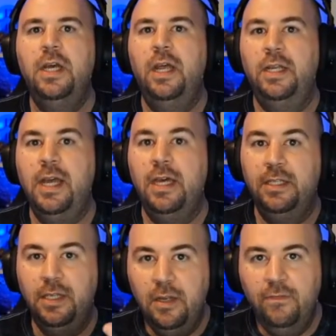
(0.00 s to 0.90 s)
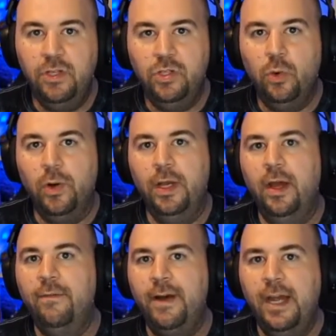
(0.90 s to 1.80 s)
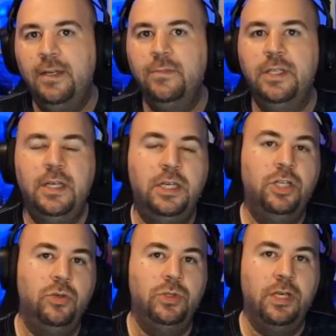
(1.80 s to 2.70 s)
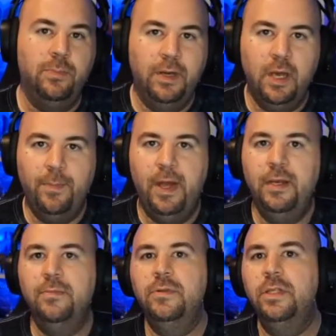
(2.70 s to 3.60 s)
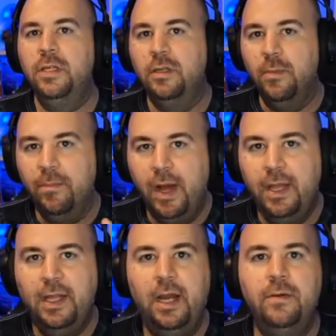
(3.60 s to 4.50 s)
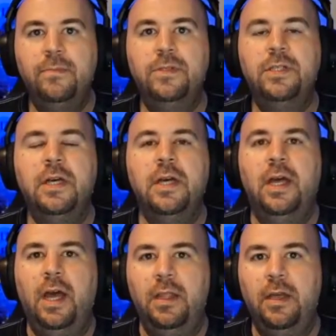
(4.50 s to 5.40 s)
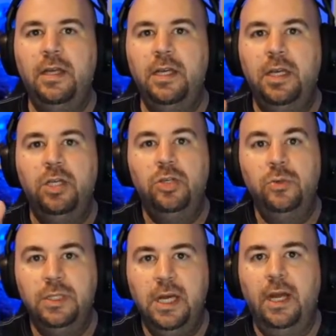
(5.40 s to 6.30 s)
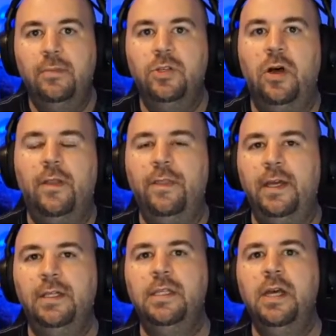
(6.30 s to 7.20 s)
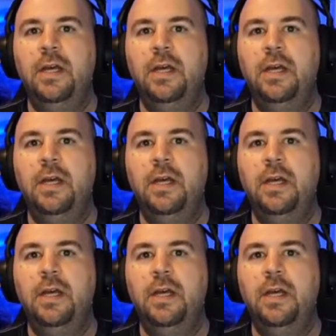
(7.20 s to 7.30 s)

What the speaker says: And he has an inventory of items that he can use. He can pick up items, he can combine items, and then he can use the items on things.